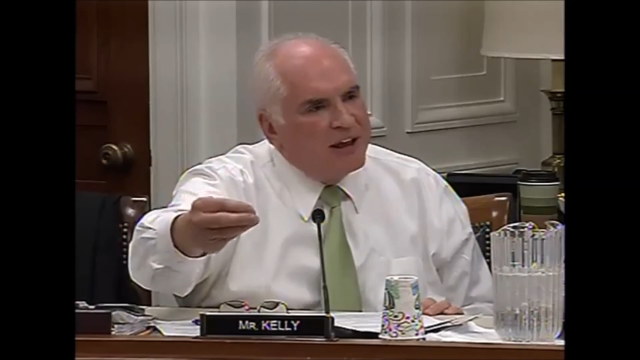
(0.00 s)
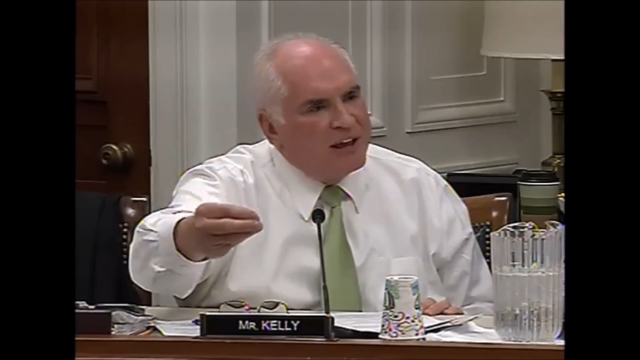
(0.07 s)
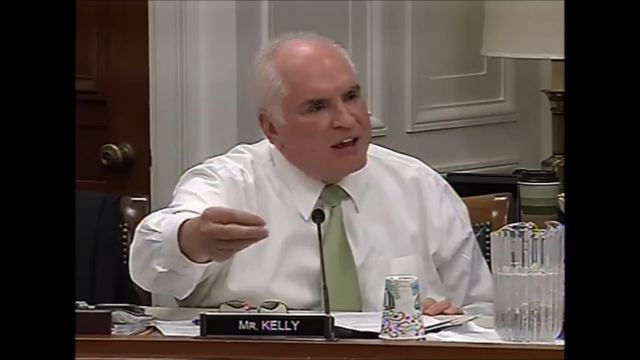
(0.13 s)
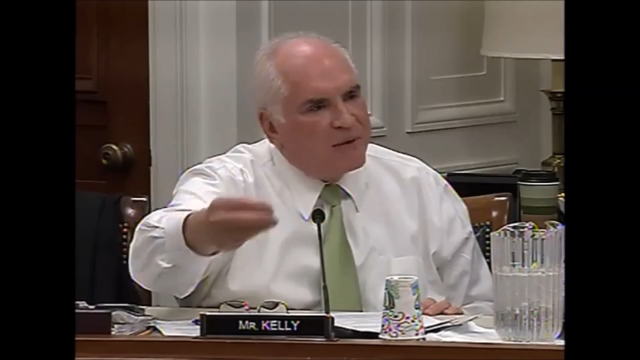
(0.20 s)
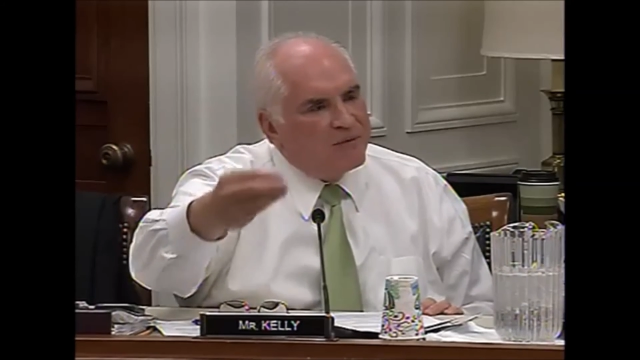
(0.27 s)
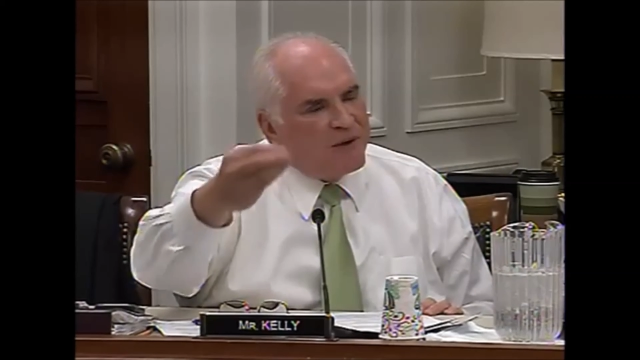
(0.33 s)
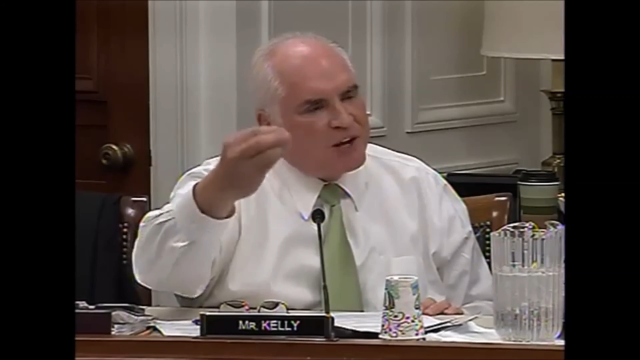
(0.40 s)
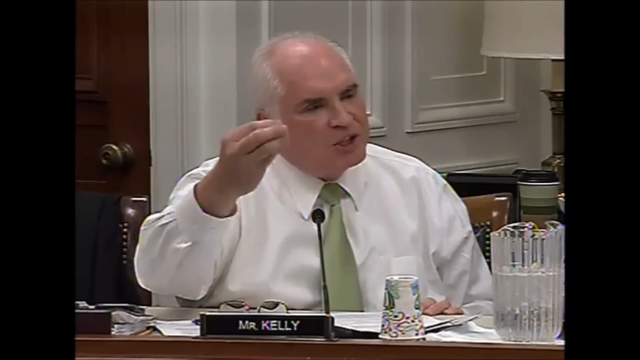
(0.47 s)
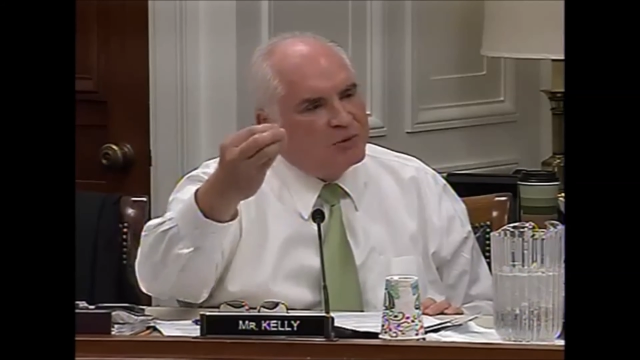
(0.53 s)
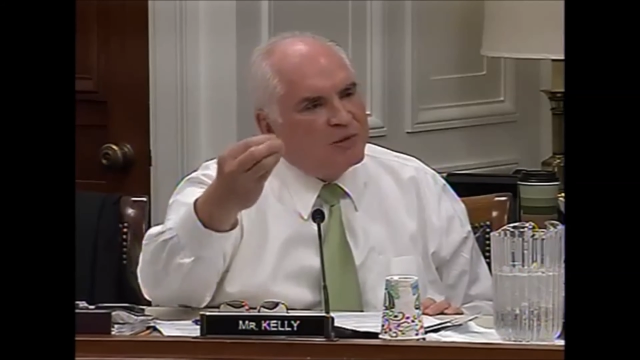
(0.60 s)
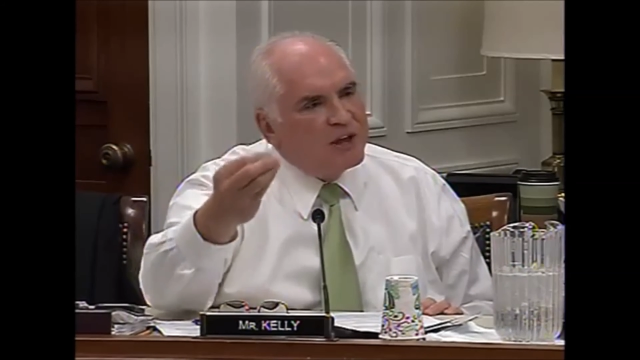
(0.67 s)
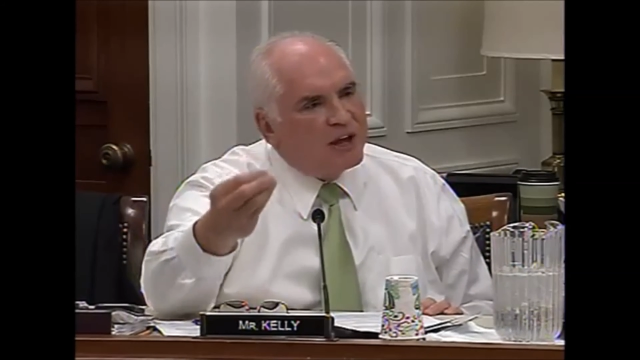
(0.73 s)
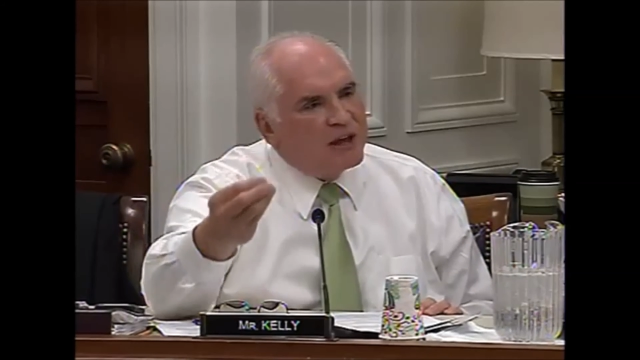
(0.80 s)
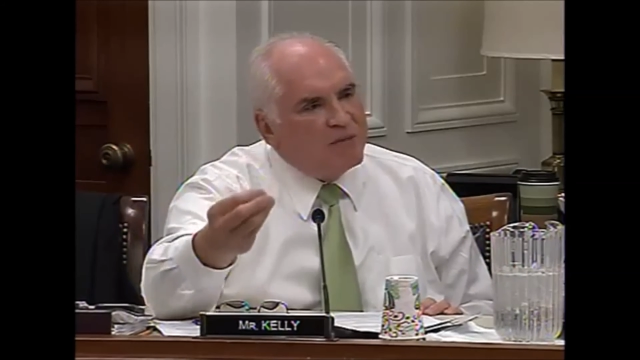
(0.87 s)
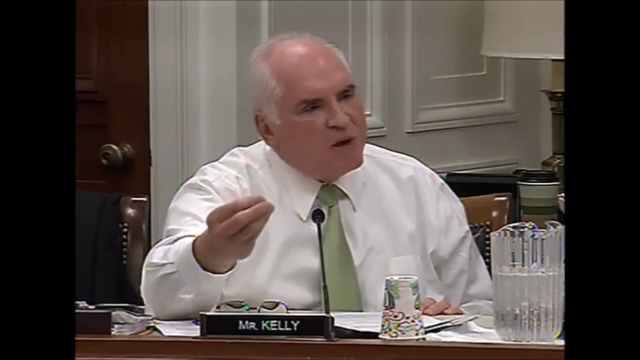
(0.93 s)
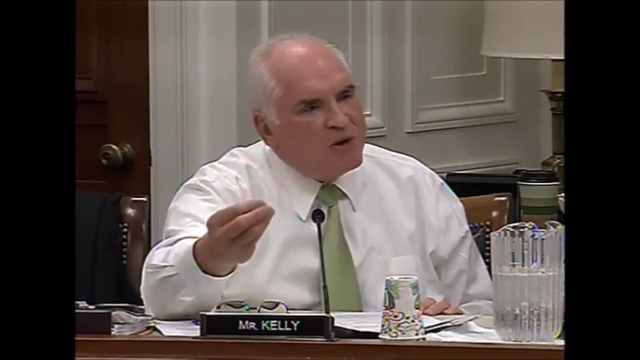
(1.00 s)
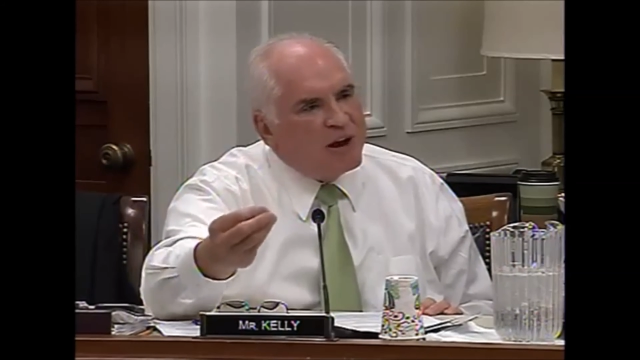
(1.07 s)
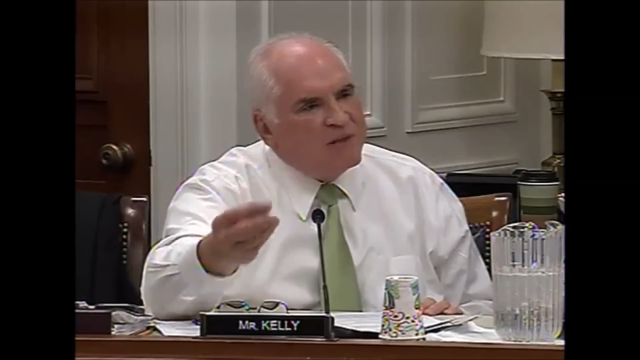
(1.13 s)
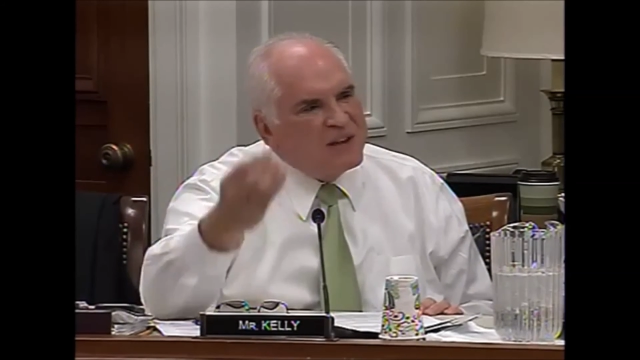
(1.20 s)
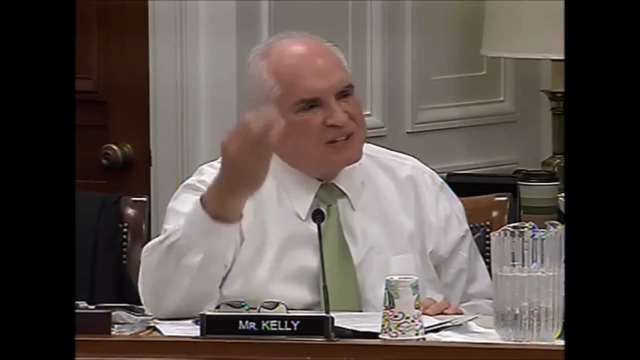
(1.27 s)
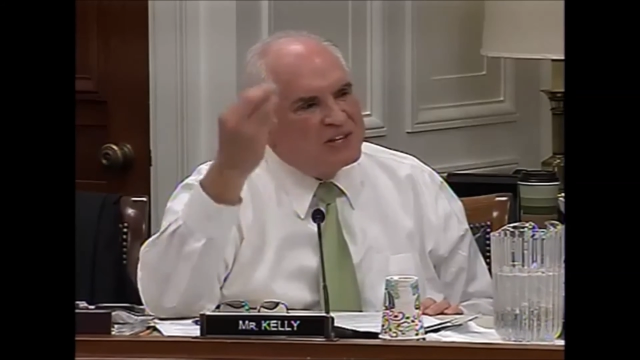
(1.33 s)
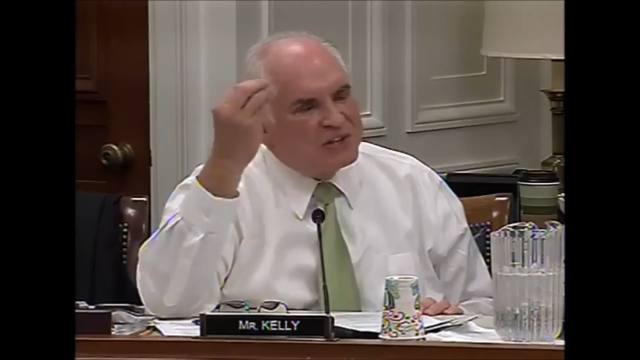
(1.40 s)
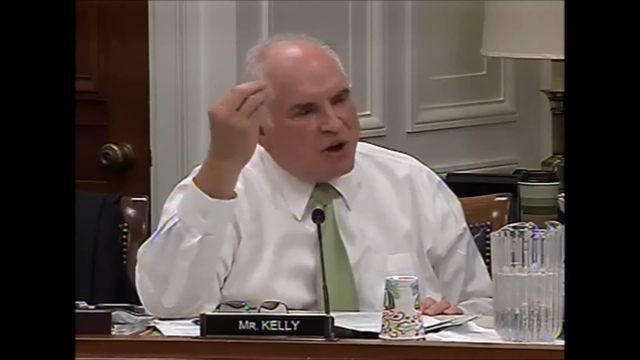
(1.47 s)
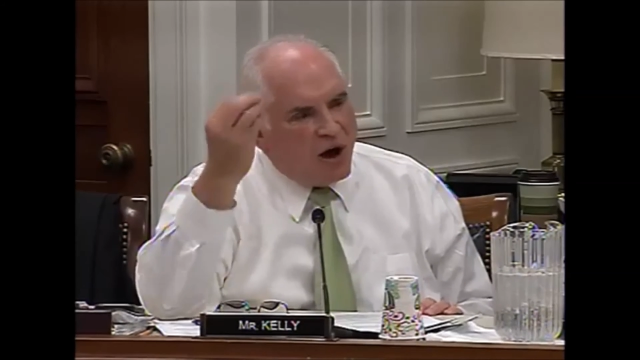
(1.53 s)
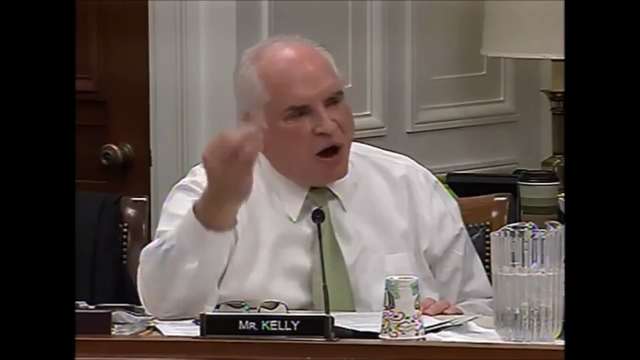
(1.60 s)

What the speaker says: It affects you in the community. And this is